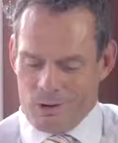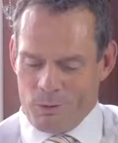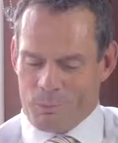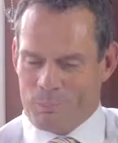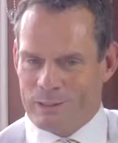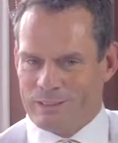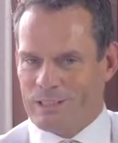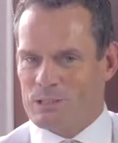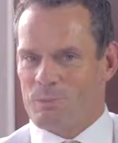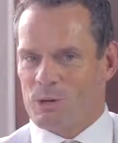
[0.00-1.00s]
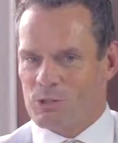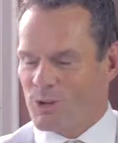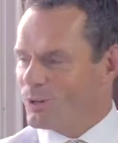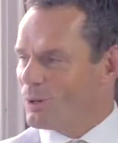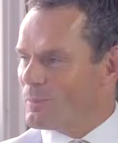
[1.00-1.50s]
I repeat this, but it's
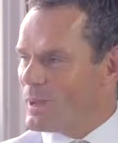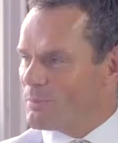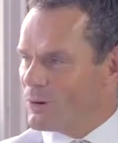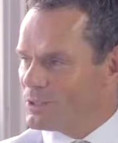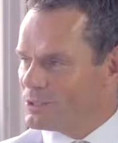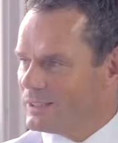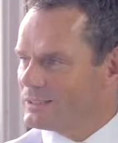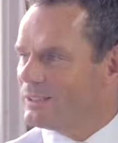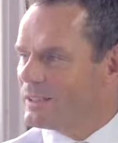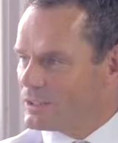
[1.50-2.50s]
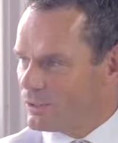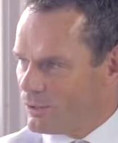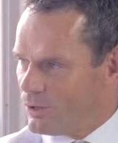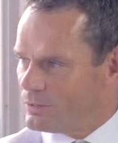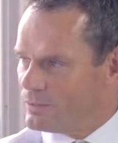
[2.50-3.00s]
not all about pricing, is it? There's a
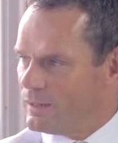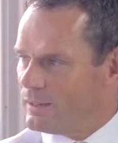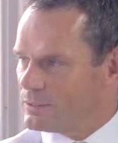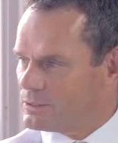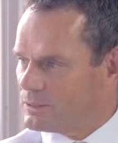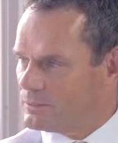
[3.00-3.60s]
lot else to...